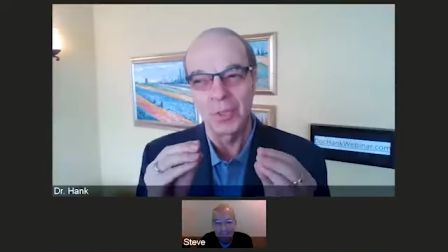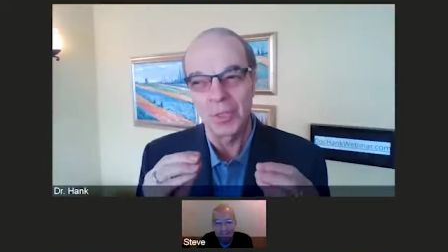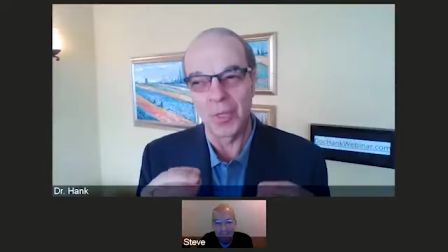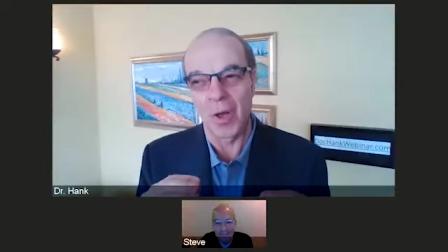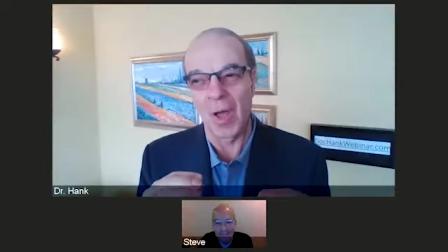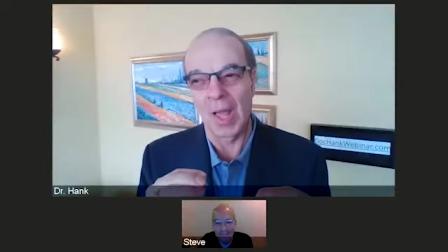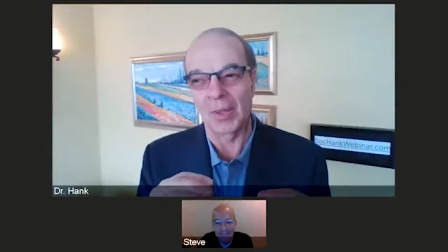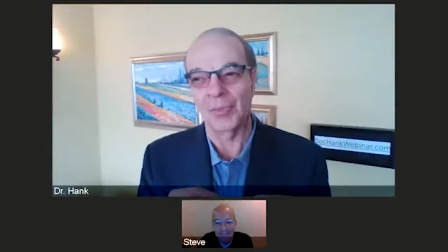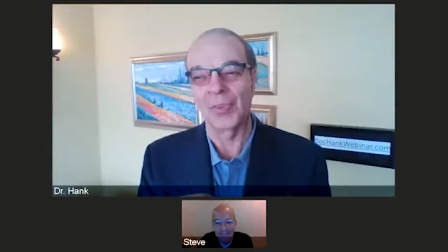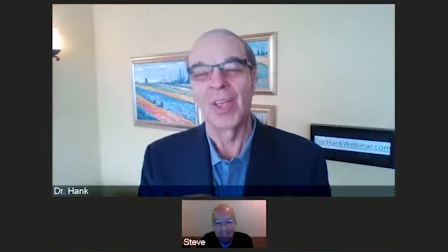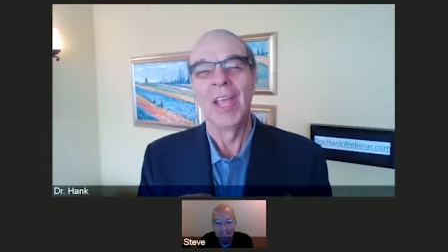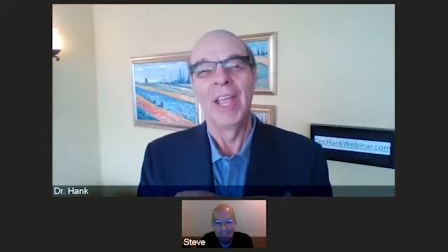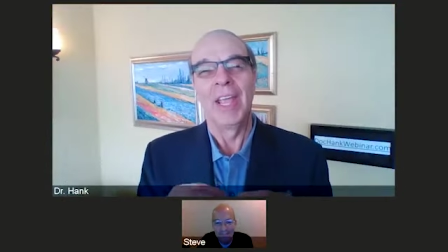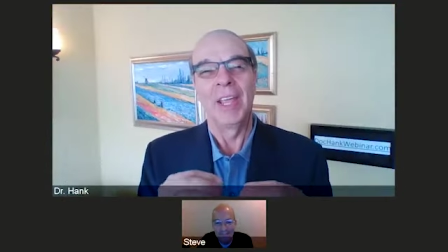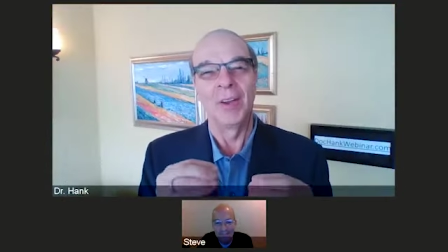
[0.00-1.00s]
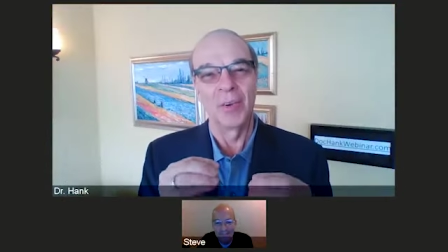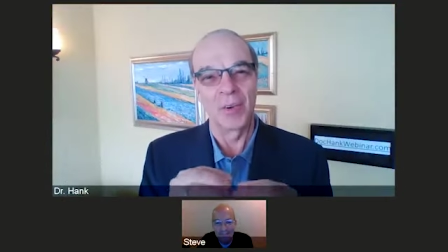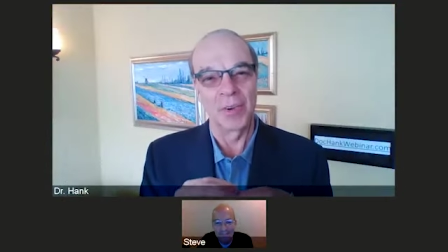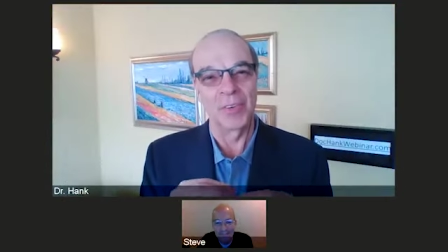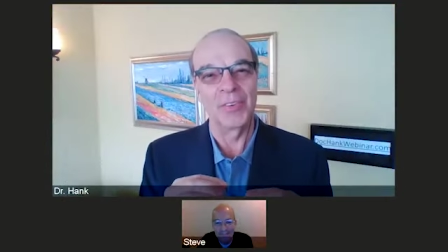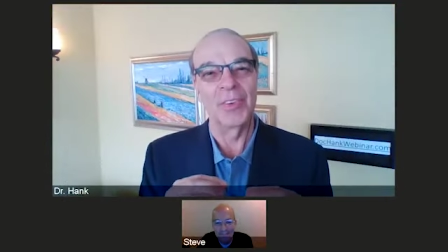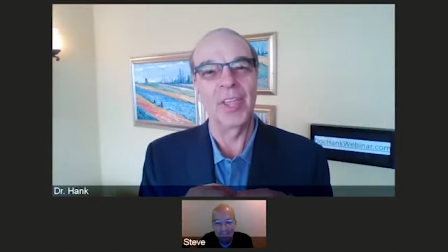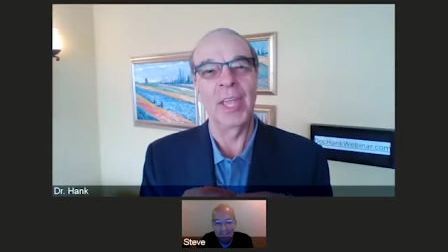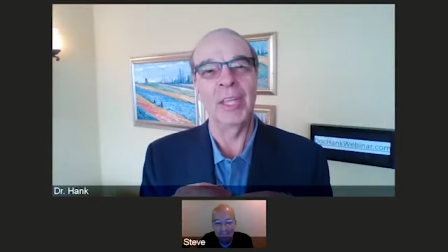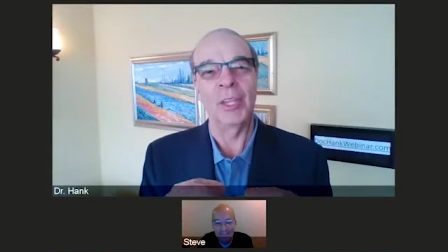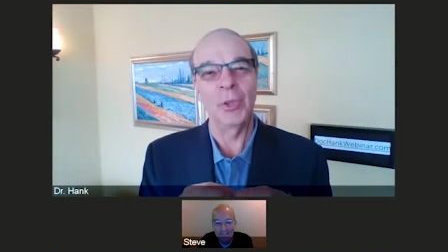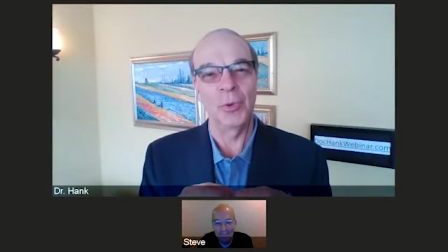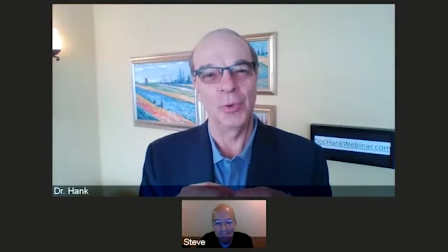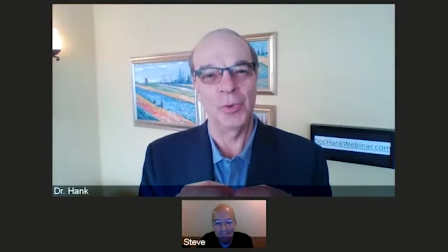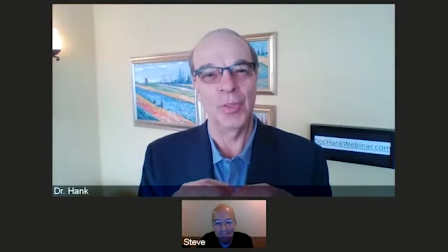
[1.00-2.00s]
the thoughts in order to take
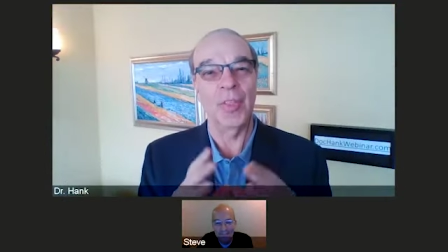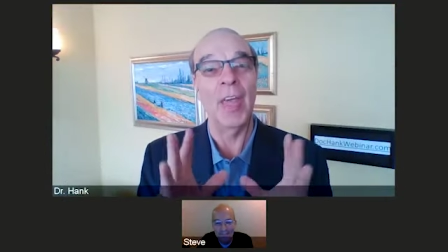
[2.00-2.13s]
you to